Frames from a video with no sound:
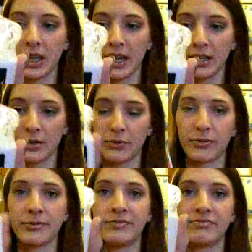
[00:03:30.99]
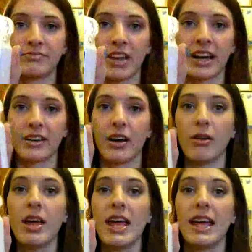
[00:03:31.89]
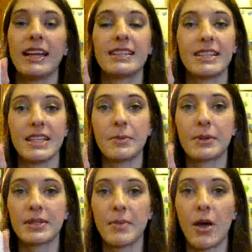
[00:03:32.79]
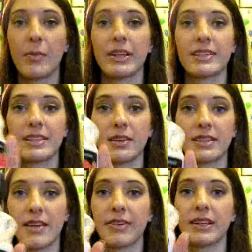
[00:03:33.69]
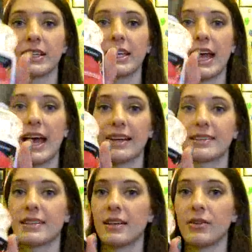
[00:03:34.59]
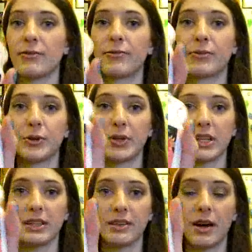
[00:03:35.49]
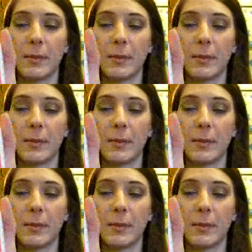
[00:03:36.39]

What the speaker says: kind of, I don't know, it's a deeper smell, but still definitely has the fruity